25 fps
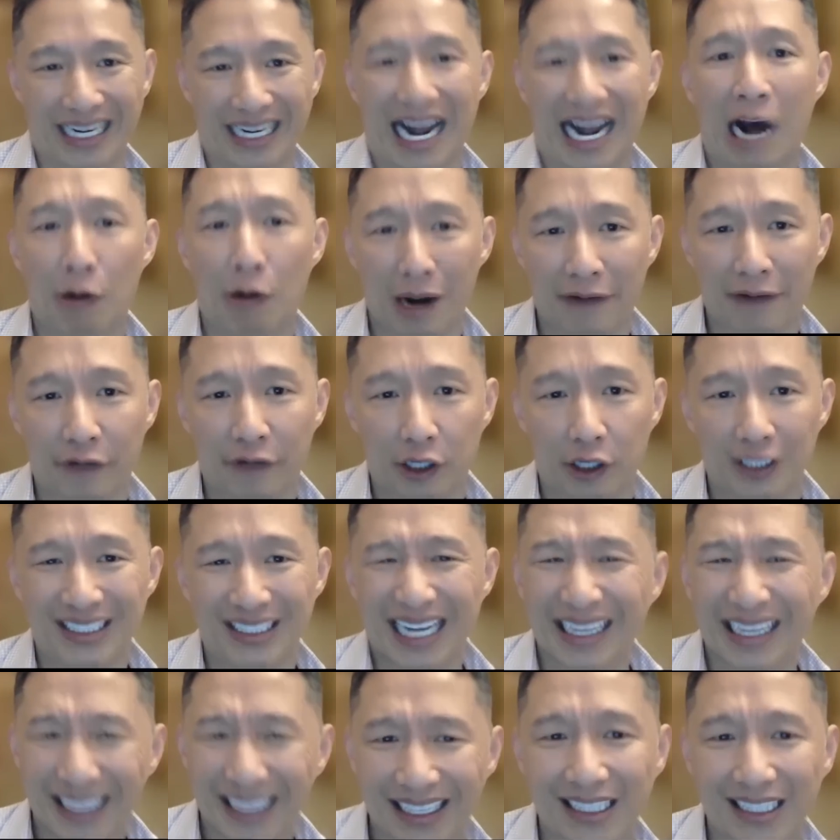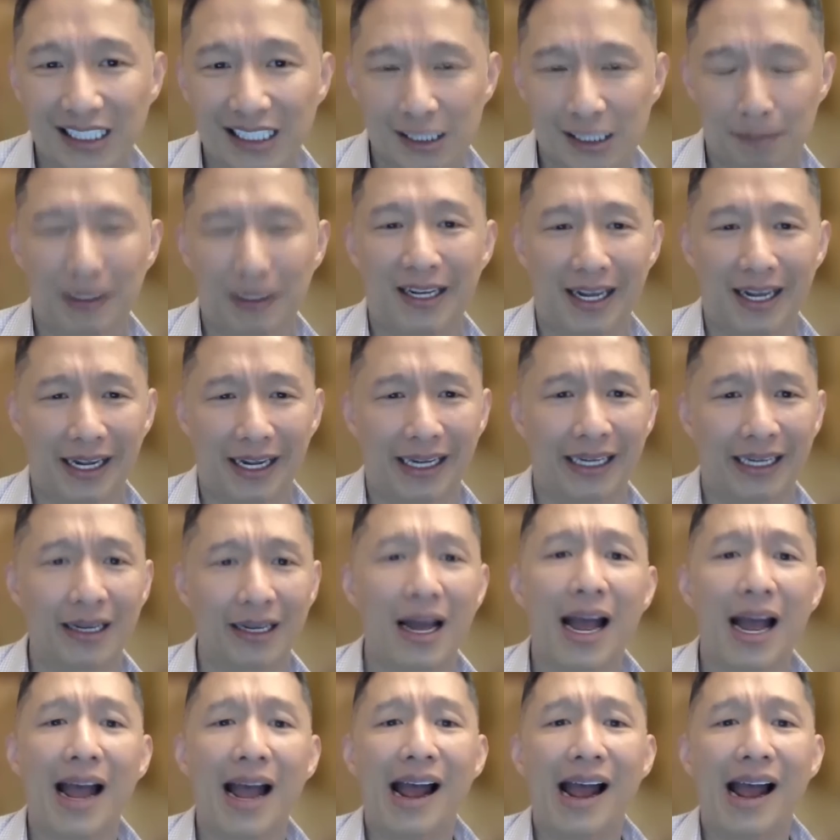However, technically speaking,